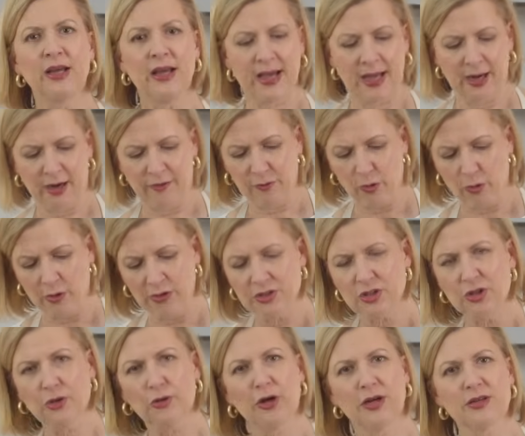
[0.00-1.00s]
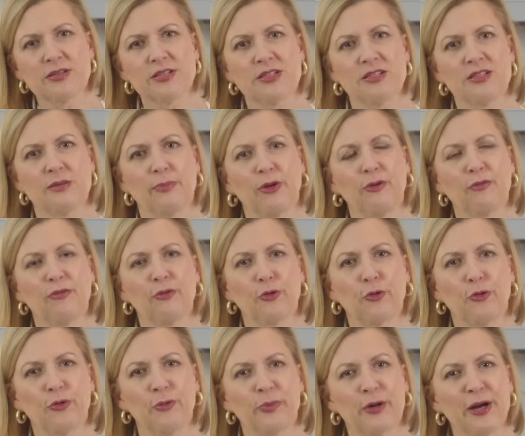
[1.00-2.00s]
and of course your crust is a beautiful
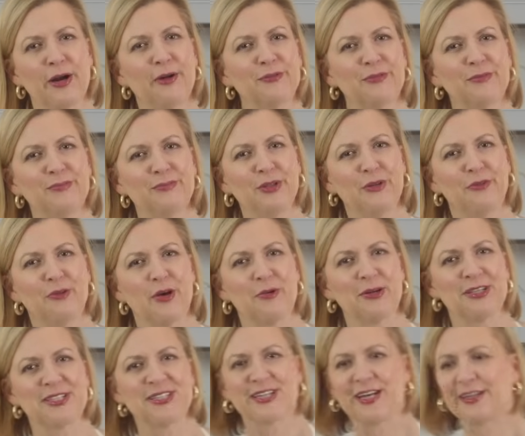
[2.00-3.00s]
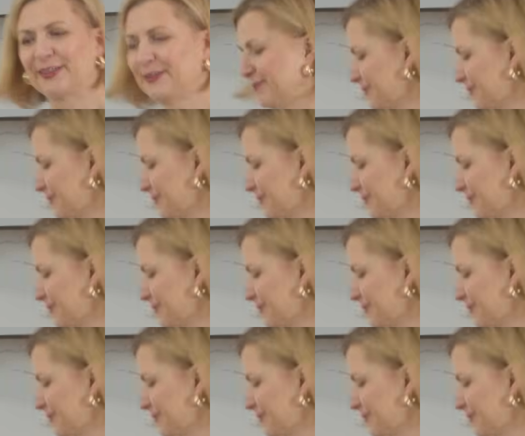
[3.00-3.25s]
golden brown, you know it's done.